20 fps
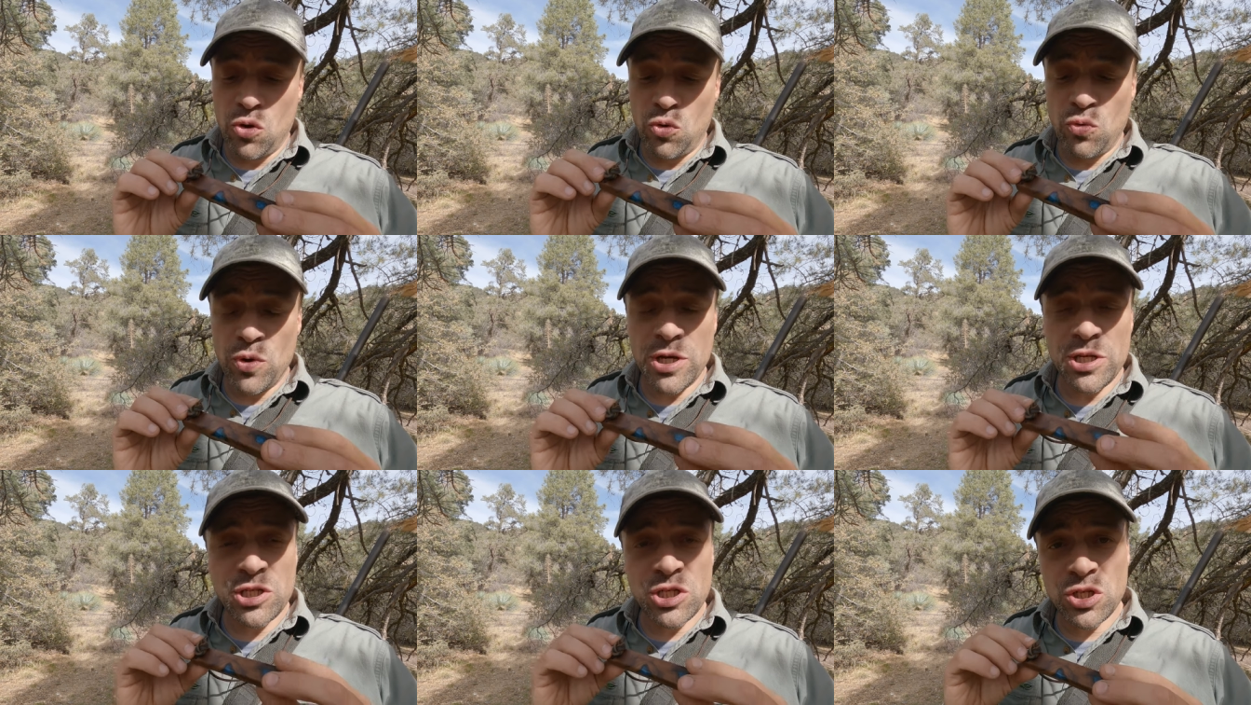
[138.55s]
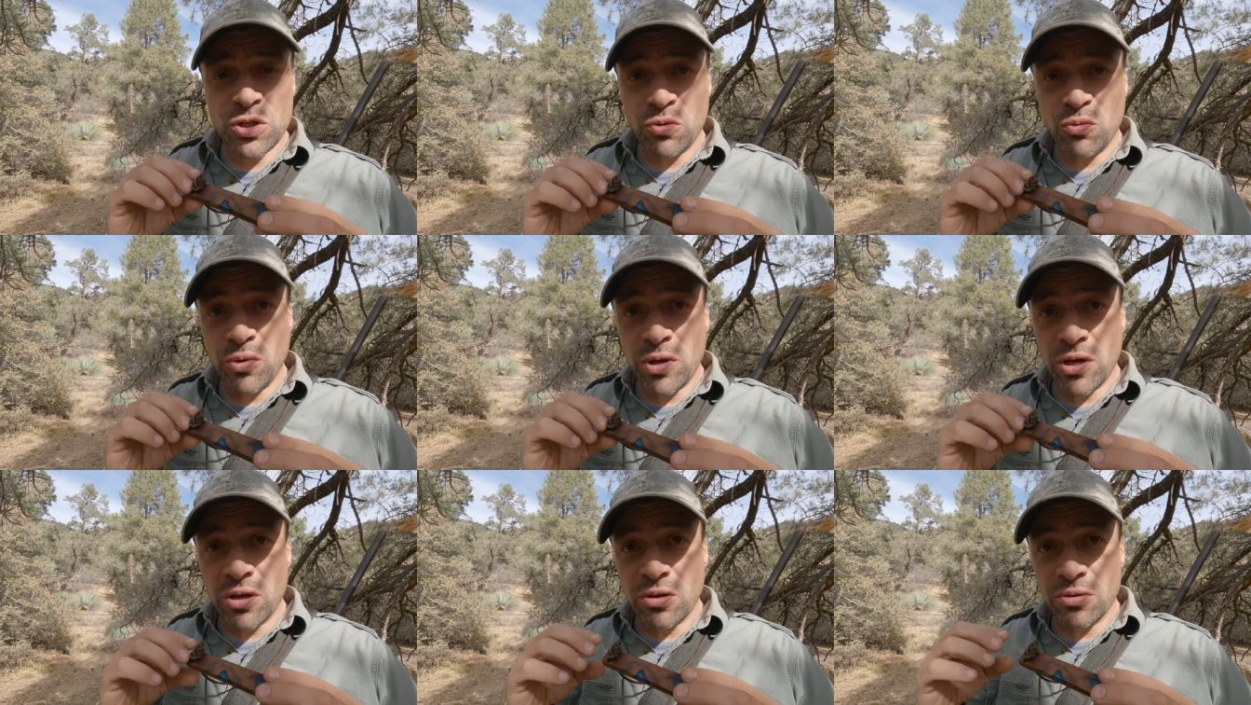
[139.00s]
which
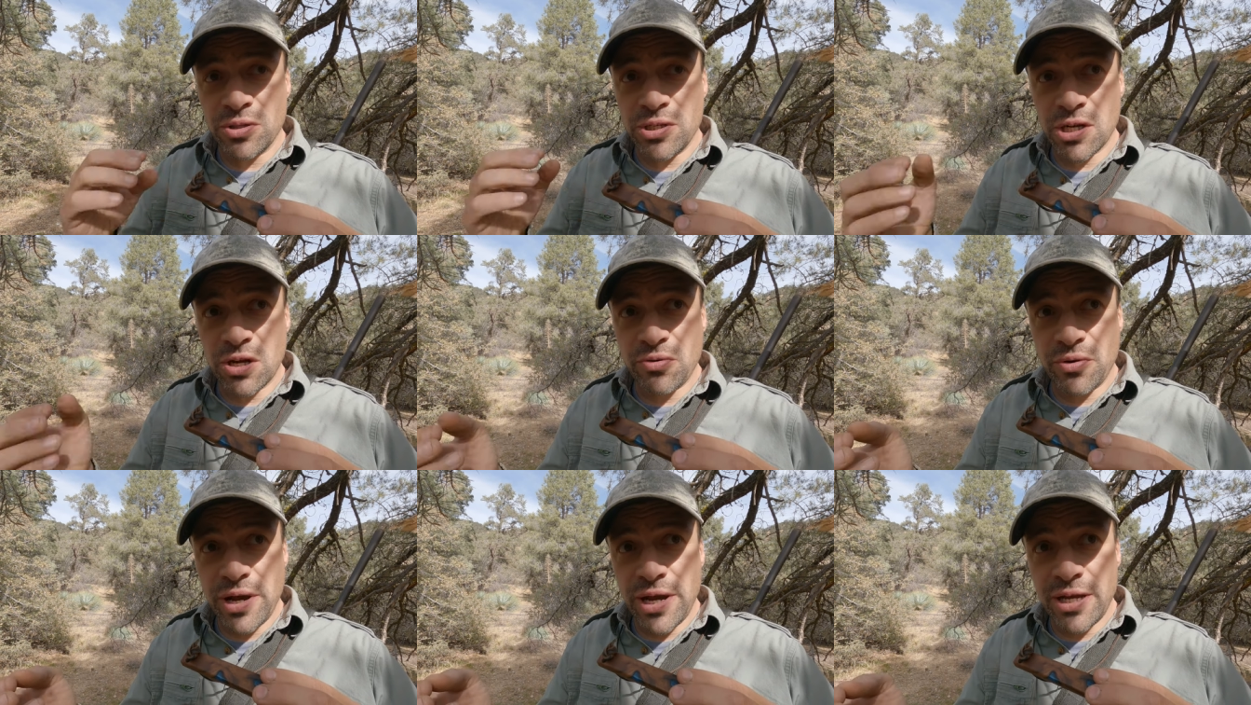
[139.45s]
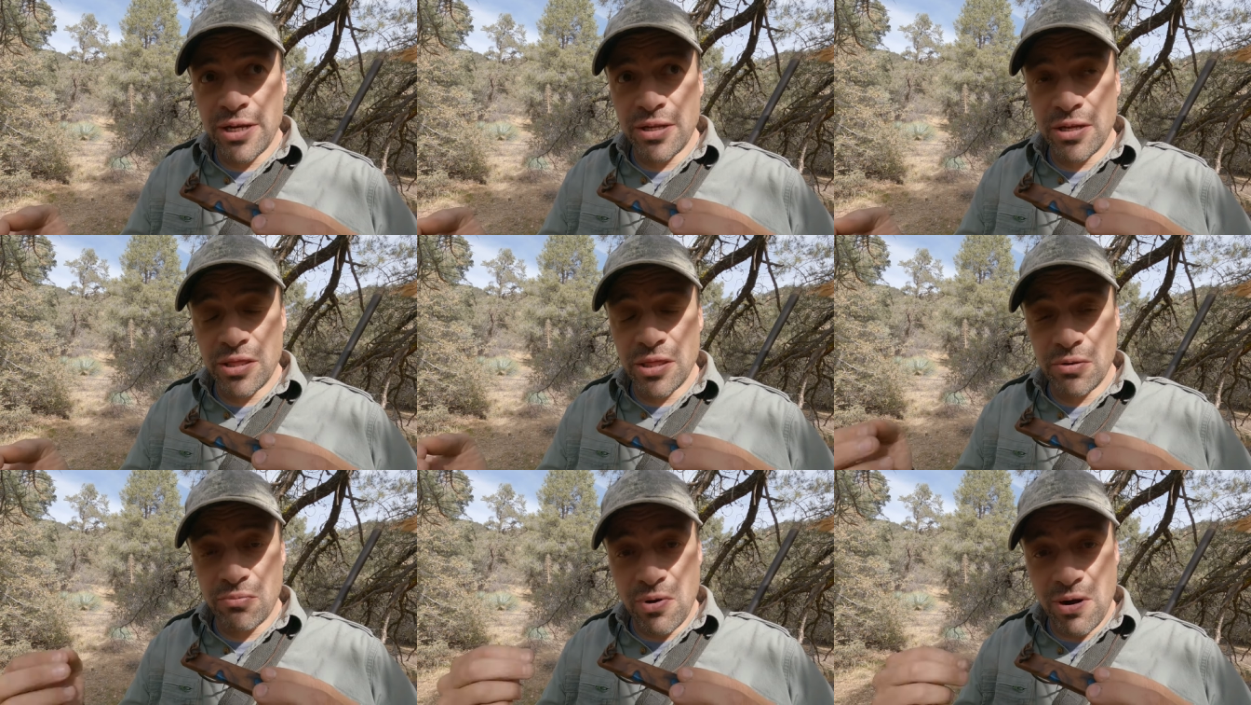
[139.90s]
will degrade
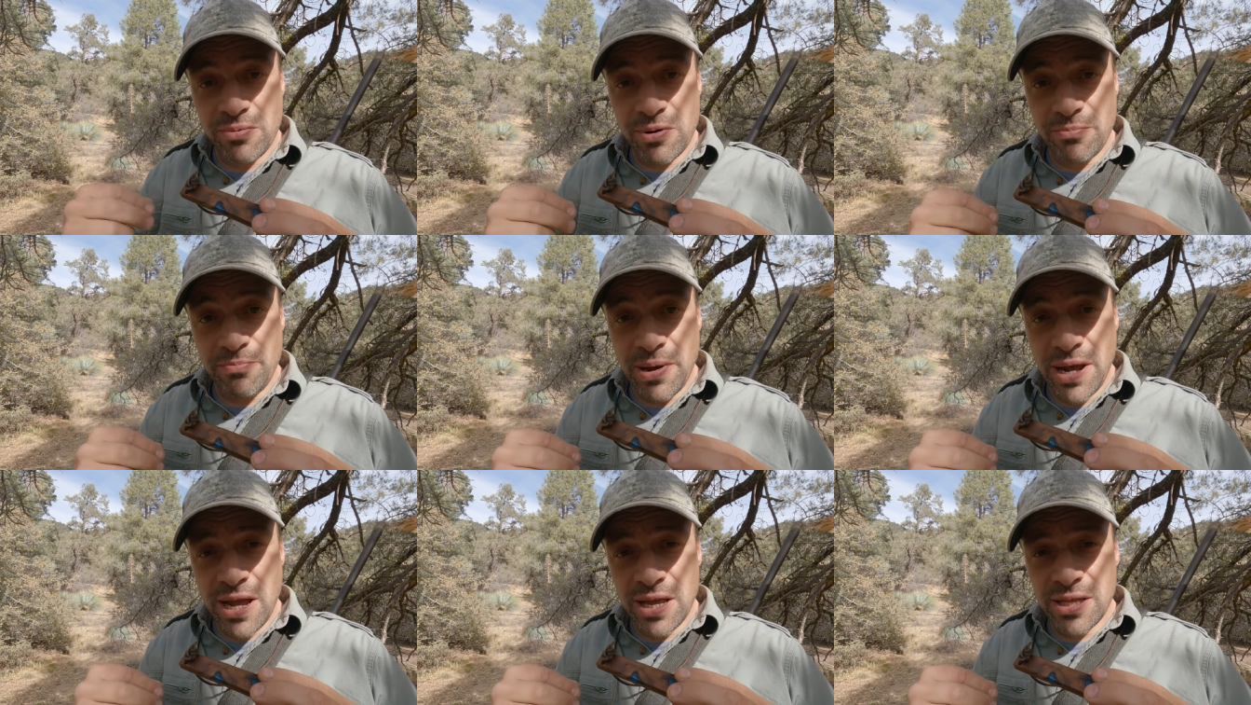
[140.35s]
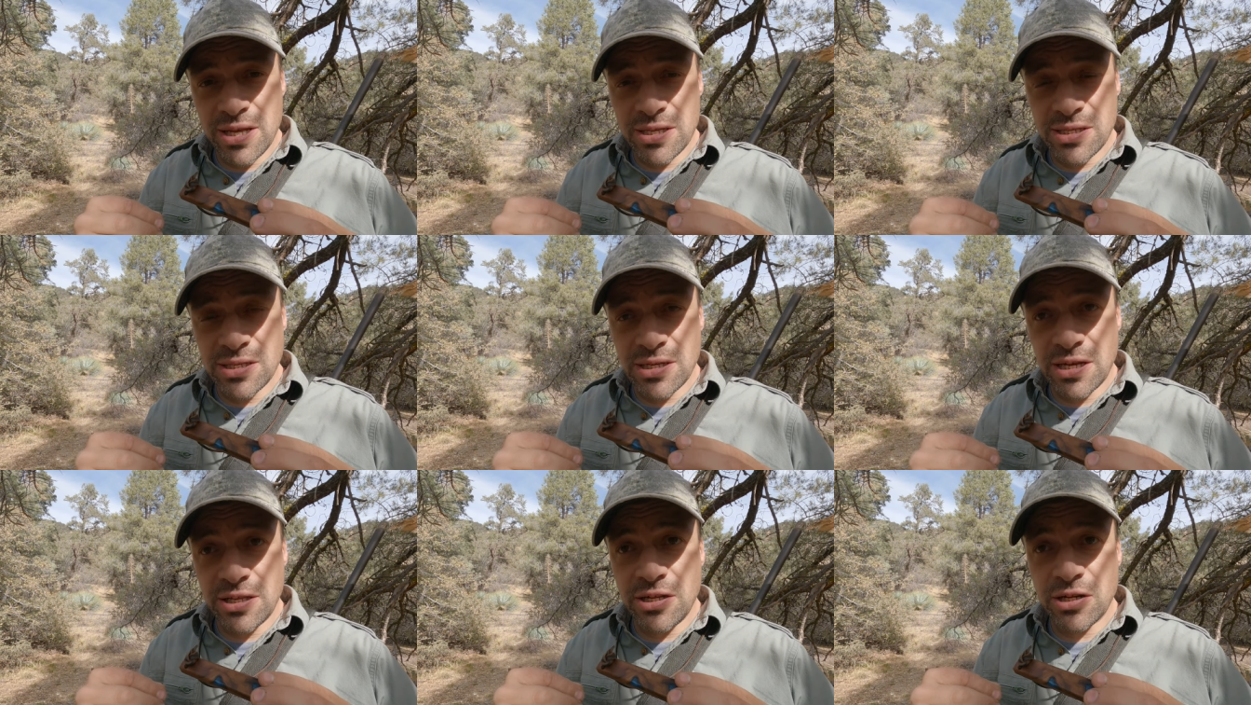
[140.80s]
the rubber band
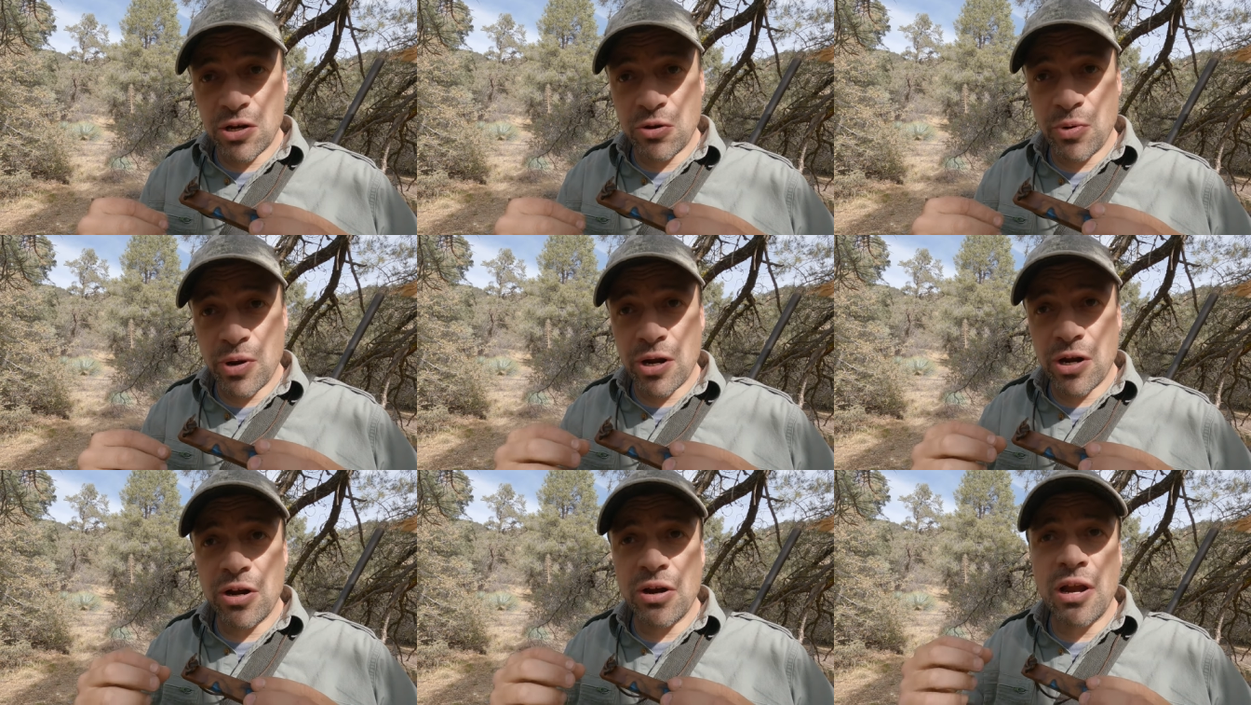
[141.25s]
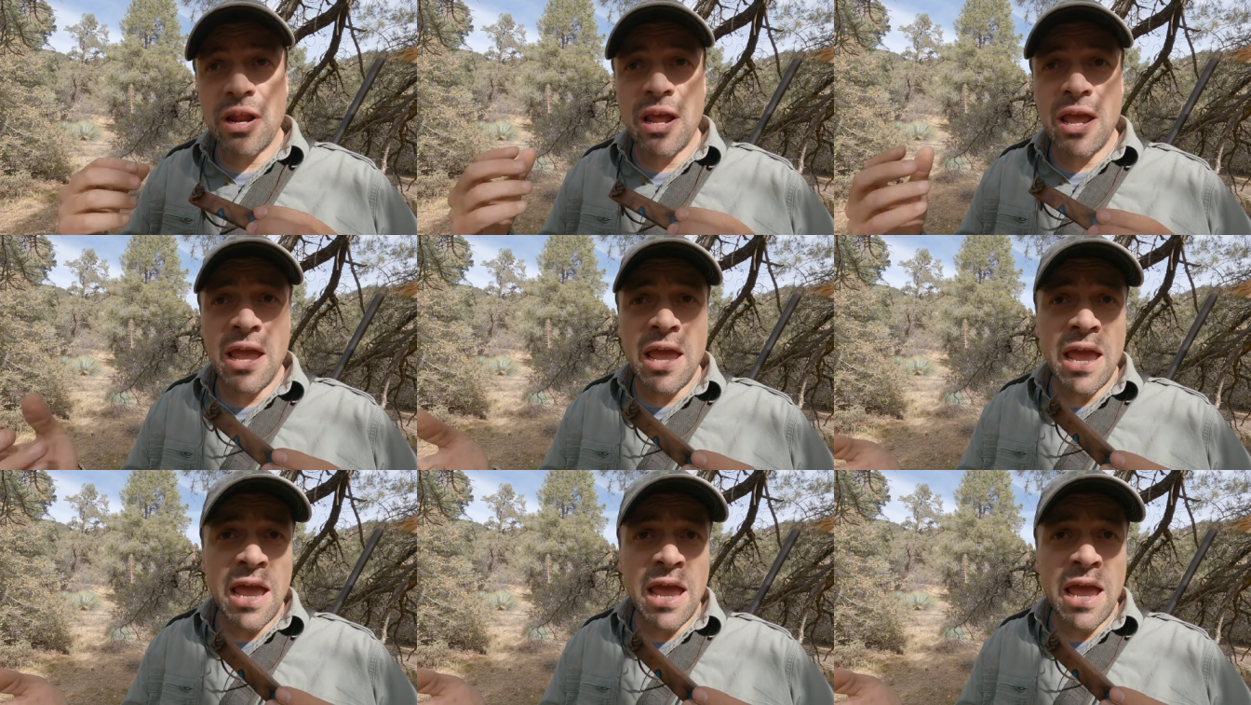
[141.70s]
inside there quicker.